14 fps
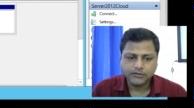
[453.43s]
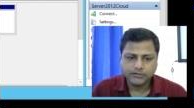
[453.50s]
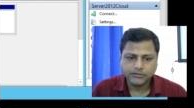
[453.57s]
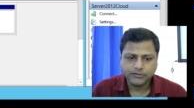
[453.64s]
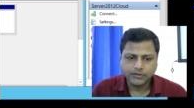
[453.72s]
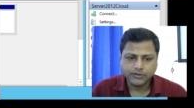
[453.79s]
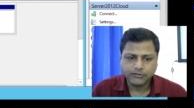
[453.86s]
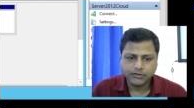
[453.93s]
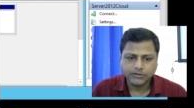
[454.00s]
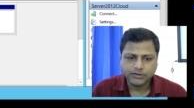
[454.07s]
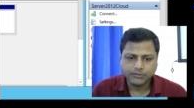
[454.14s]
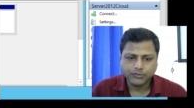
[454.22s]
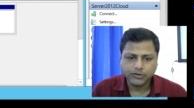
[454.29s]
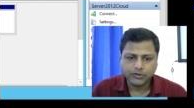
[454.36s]
So it will
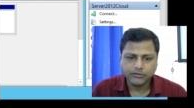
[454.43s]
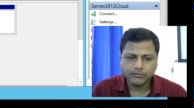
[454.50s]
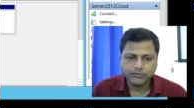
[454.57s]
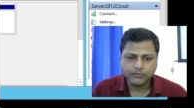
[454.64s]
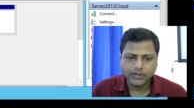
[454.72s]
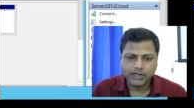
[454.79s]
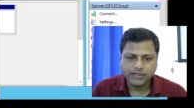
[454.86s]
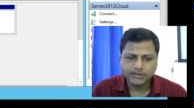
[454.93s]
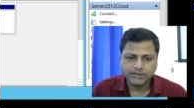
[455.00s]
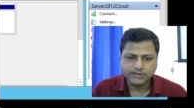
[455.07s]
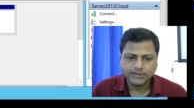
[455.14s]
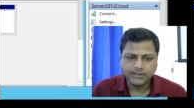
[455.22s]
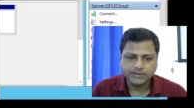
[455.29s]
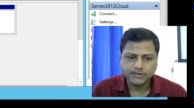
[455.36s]
support larger
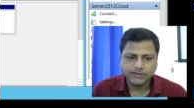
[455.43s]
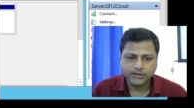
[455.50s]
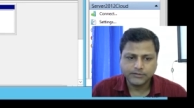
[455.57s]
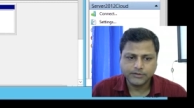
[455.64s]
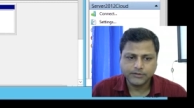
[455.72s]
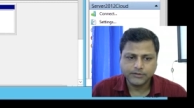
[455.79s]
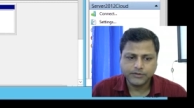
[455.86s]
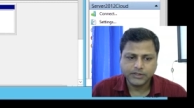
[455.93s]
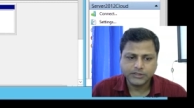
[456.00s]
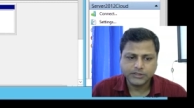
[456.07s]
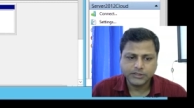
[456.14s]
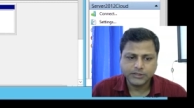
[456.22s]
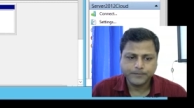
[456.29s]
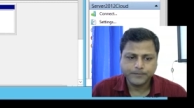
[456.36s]
size of the
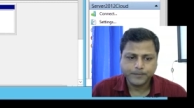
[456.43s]
VHD.